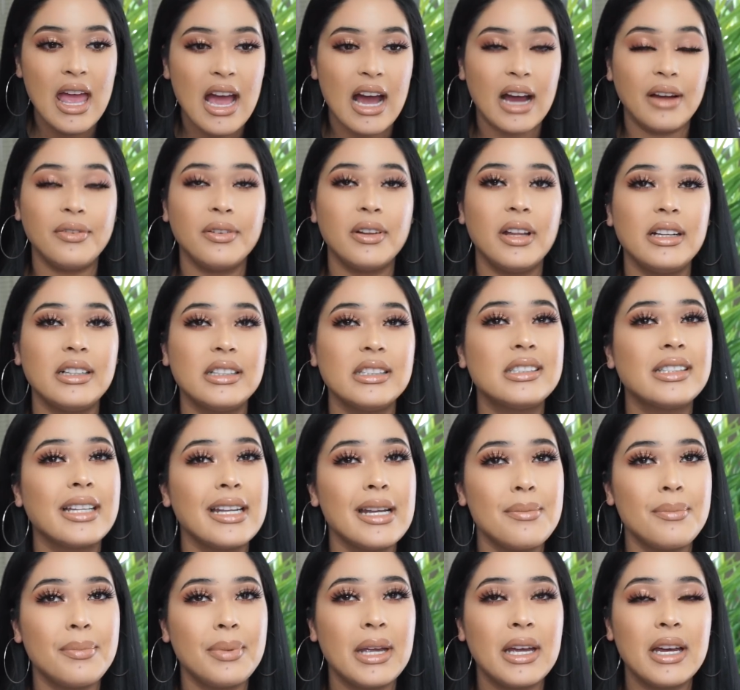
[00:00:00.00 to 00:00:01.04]
I feel like this is
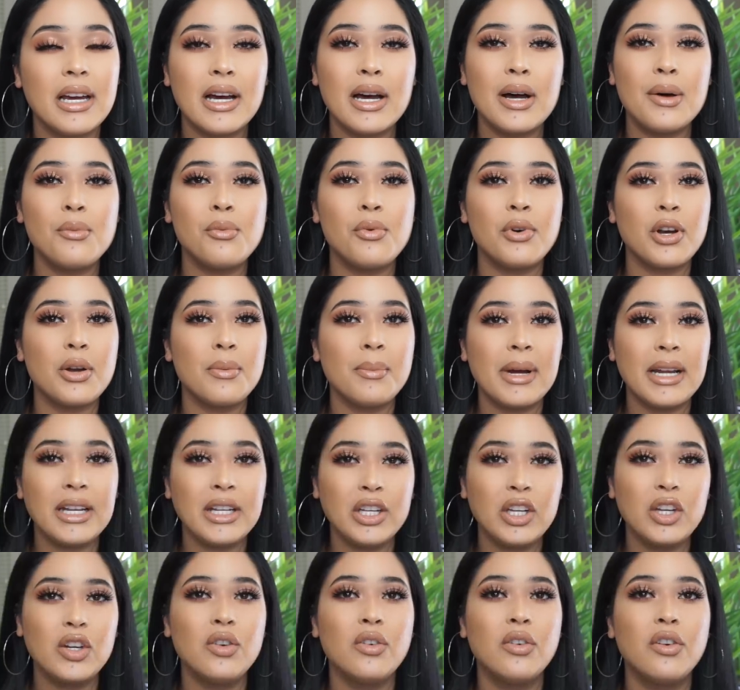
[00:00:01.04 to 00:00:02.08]
gonna become one of my new